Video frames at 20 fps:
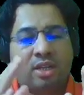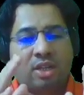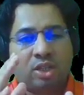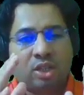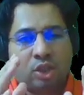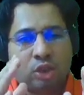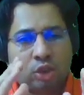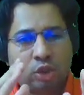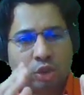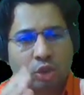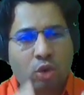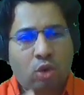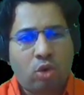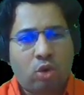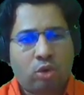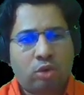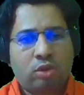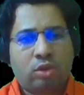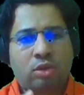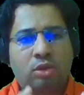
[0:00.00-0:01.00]

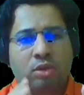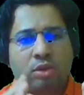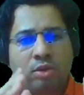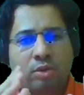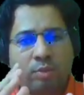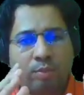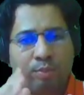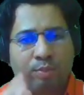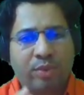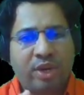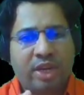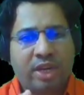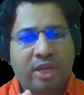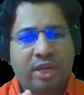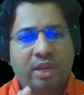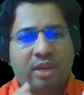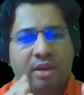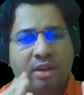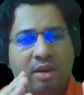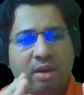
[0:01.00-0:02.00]
showed
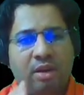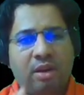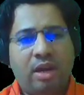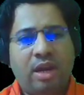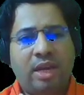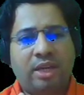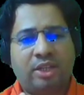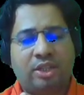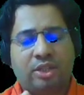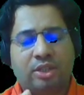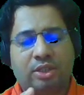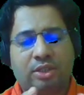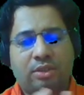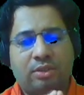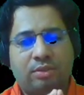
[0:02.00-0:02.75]
me a letter.